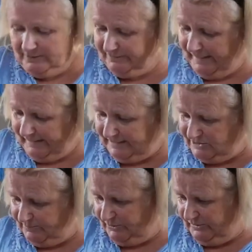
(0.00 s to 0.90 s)
that is
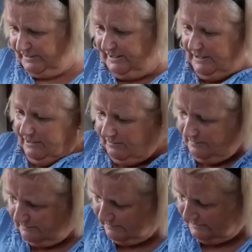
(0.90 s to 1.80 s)
to put the...
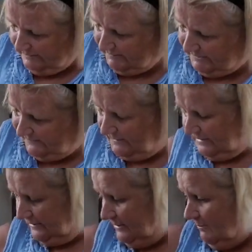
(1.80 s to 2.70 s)
Let me
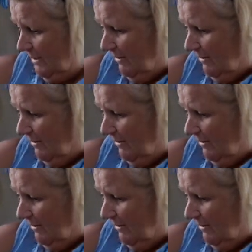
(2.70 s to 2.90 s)
find them.